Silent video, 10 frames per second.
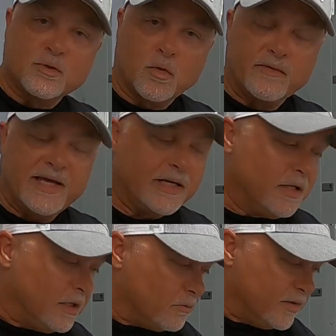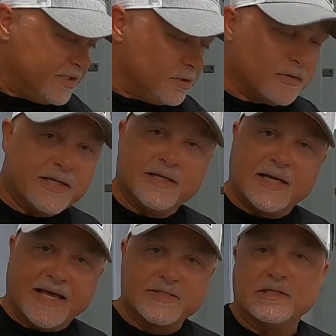sure that we do get an
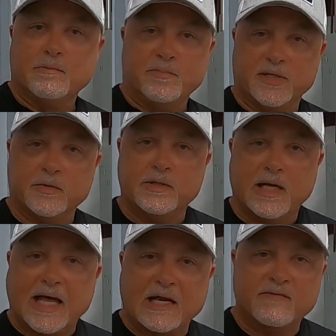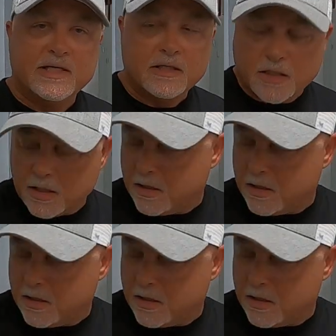excellent build out of it.